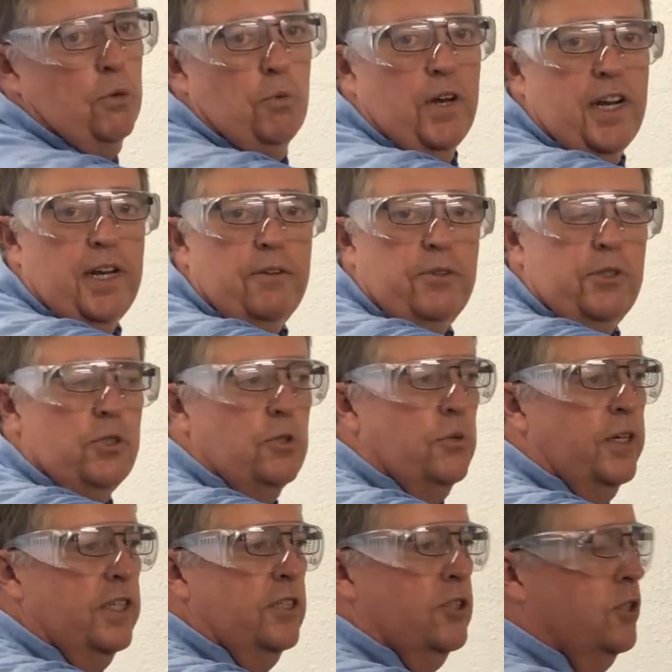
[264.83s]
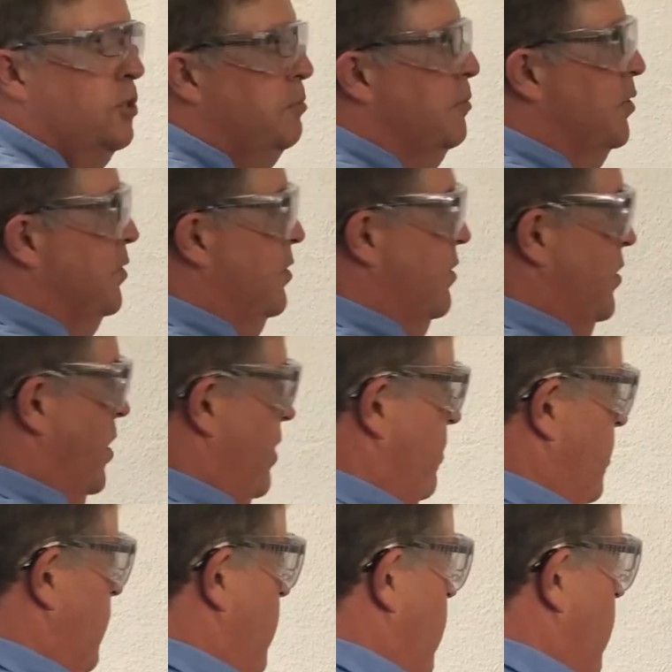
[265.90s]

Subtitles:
122 mils of travel.